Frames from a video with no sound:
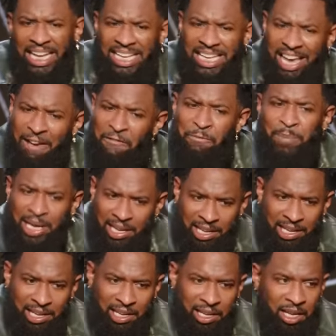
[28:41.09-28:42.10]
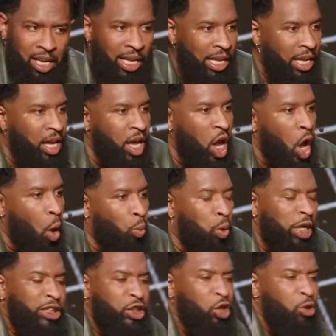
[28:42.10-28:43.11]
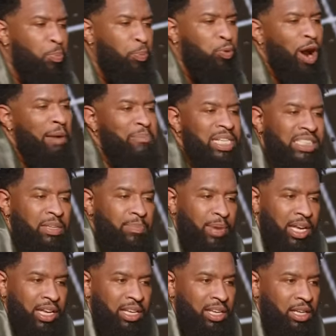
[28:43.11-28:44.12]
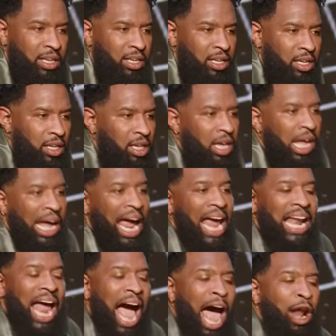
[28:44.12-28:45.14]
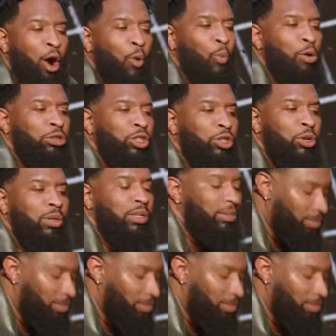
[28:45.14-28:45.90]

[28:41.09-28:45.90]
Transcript: Give me what you promised me, and I don't want you.